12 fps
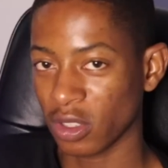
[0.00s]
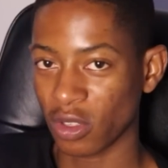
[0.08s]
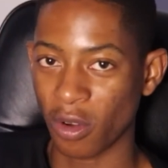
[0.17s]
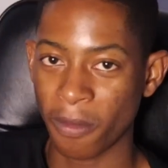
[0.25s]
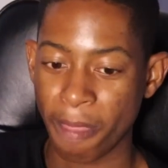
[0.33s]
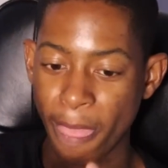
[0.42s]

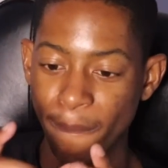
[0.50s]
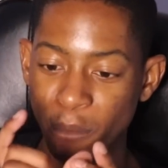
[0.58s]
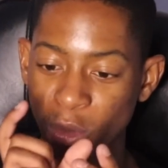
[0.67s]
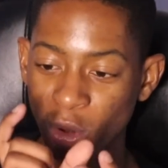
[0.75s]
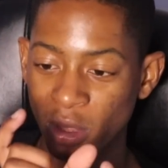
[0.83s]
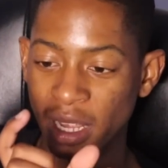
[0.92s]
So
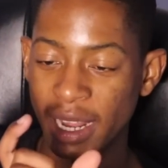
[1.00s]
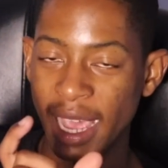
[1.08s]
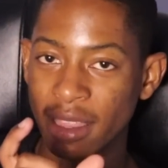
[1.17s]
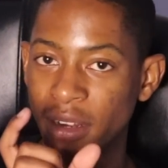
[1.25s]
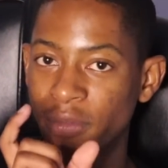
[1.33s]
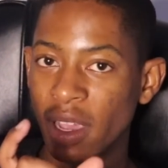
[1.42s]
through that
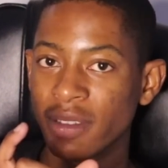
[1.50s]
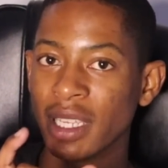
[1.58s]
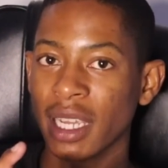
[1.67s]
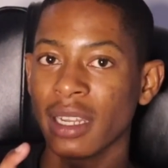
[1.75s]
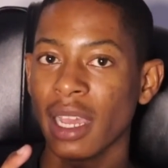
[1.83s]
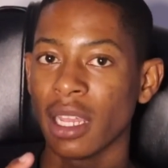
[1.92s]
ad, that
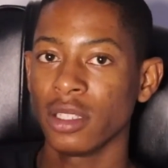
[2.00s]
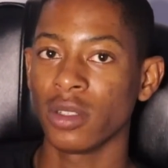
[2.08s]
5-second ad,